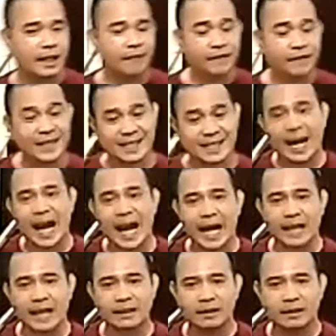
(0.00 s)
late,
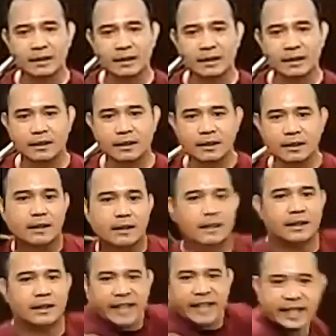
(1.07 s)
then that
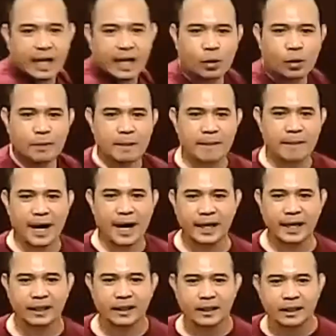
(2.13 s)
will be my
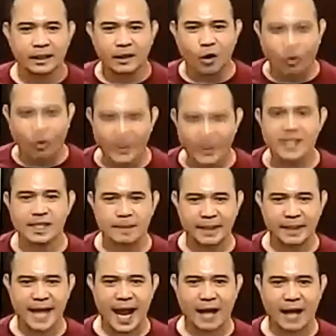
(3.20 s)
offensive attack.
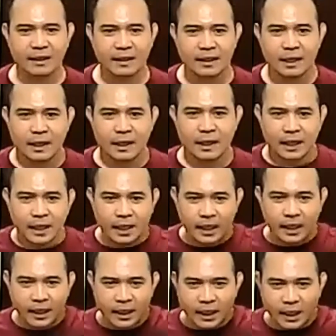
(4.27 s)

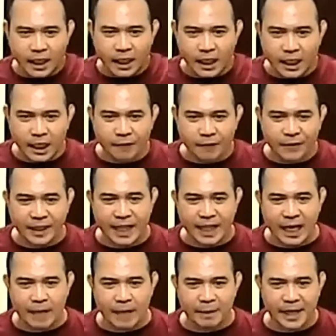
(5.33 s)
If he
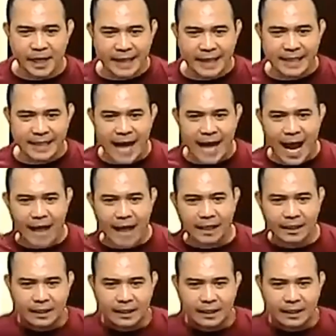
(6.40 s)
delivered the attack,
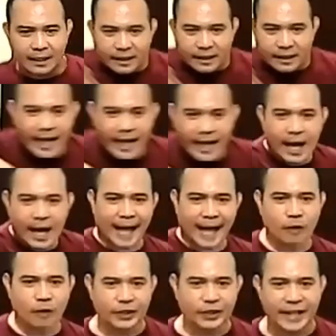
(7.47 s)
then I will counter
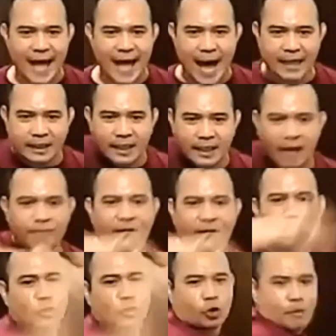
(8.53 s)
that, then follow
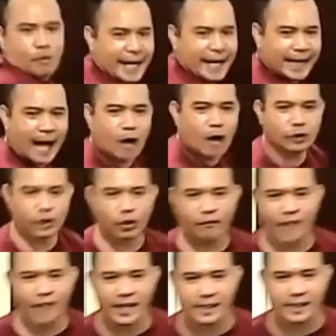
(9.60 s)
through my
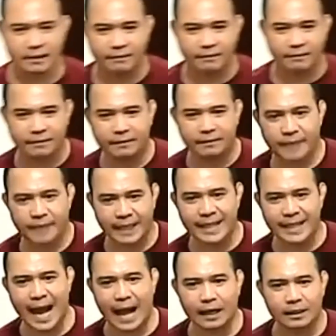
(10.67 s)
counter-offensive attack.
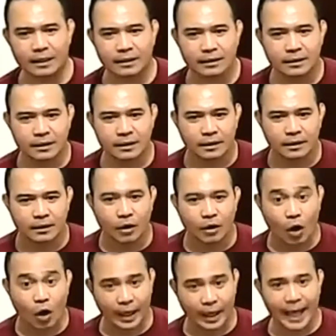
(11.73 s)

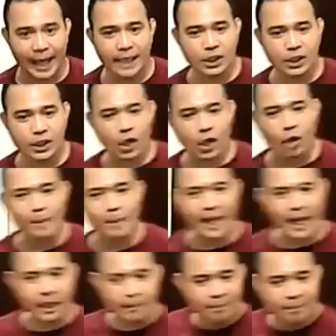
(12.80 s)
Okay, so meaning,
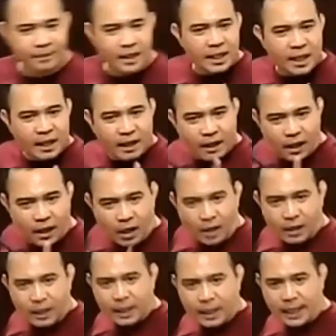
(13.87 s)

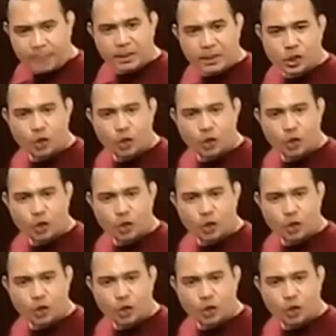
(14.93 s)
let me show you